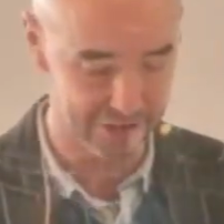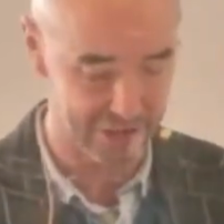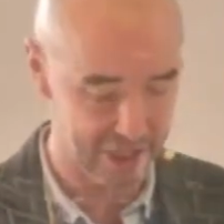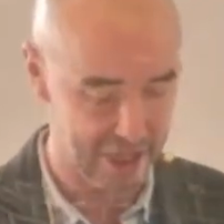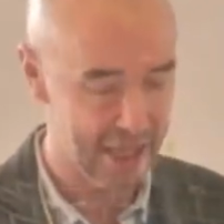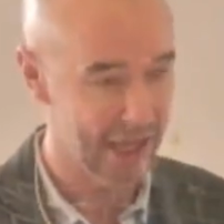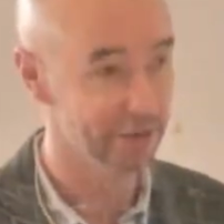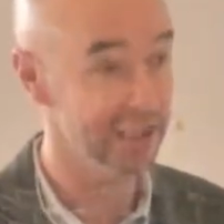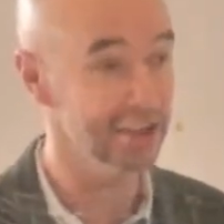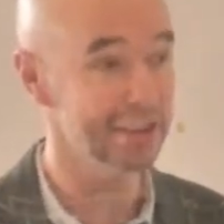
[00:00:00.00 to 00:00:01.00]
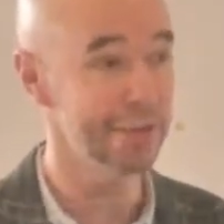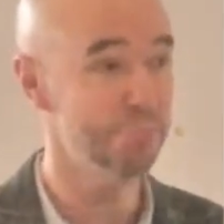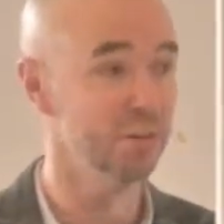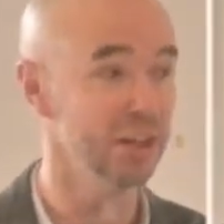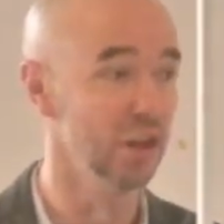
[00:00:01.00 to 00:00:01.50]
It was actually pretty
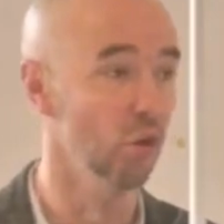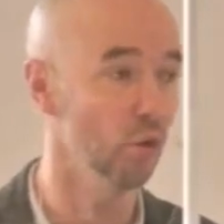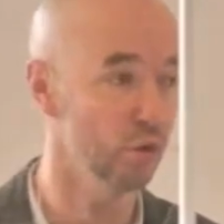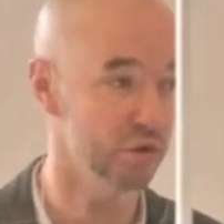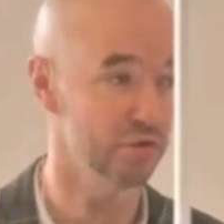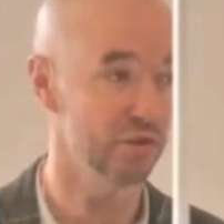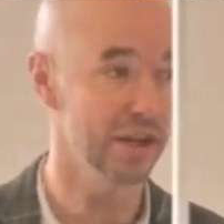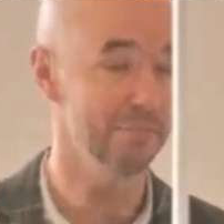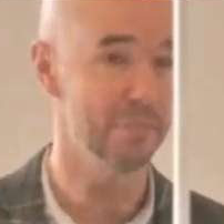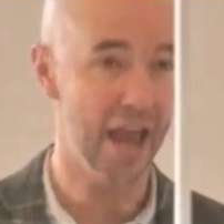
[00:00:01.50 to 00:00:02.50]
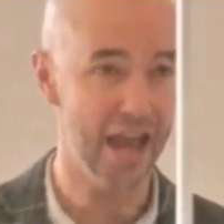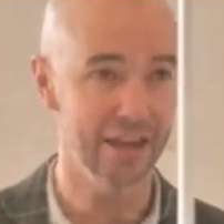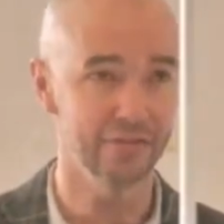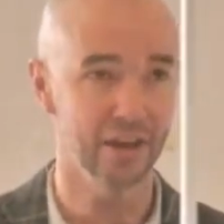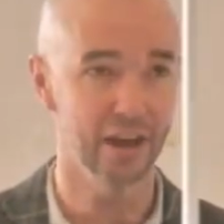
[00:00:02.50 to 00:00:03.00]
ordinary behavior
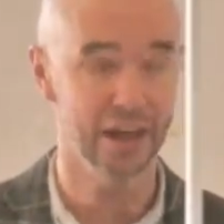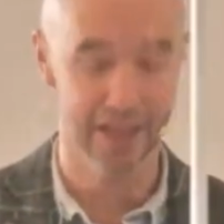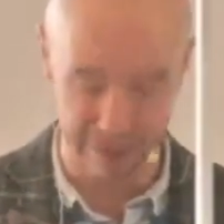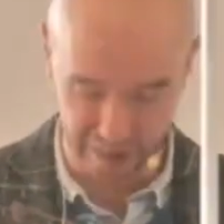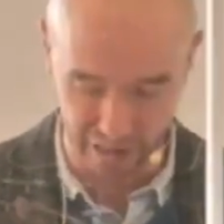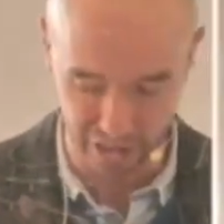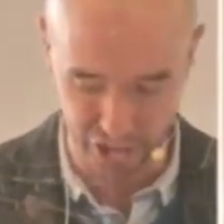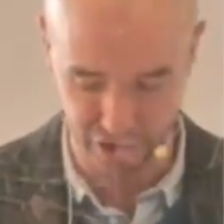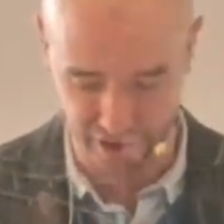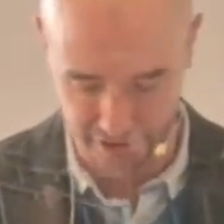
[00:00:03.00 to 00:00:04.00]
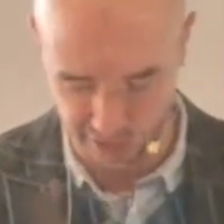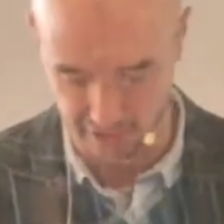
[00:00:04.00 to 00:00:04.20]
in the culture at the time.